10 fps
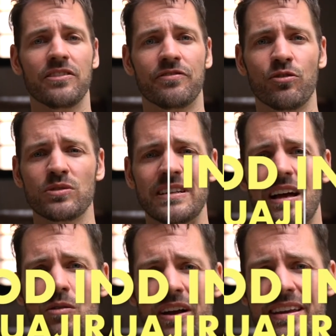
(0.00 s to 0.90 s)
food in
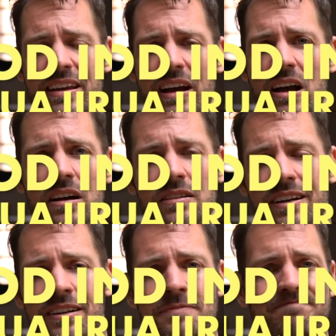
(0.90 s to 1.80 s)
La
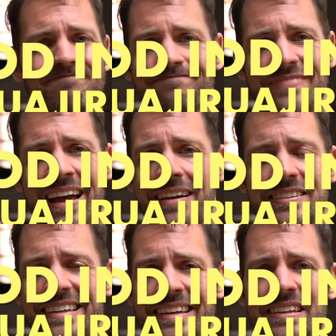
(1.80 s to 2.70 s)
Guajira. Yeah,
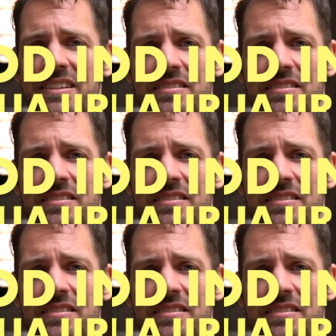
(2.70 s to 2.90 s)
eat